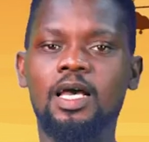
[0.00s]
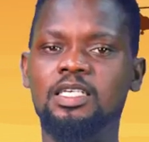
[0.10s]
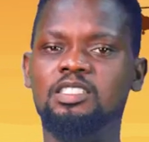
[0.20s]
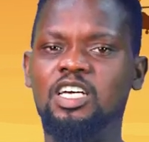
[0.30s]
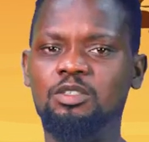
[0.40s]

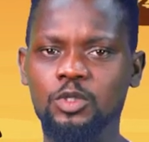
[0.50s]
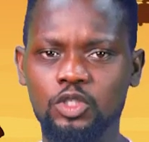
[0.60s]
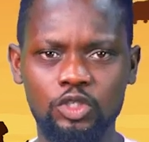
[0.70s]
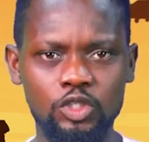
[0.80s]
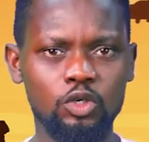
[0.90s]
and the
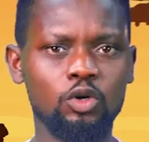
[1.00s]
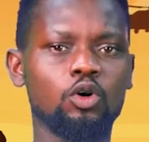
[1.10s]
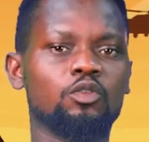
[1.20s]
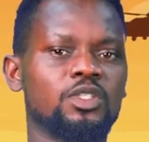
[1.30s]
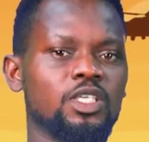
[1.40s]
administrator
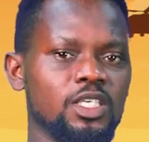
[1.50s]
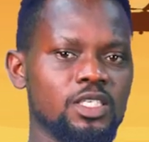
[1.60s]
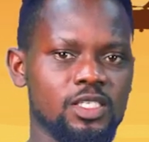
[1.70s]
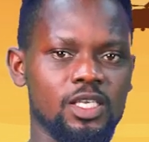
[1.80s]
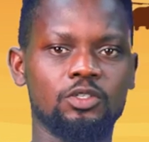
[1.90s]
of the
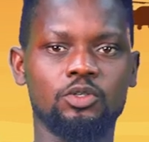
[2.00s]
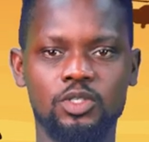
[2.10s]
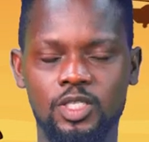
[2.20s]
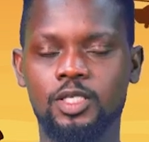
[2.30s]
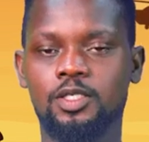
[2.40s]
East Central
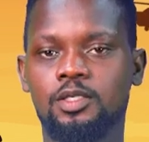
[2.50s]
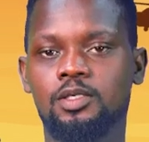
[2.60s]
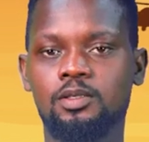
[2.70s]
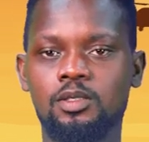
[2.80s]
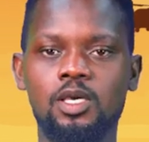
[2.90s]
States.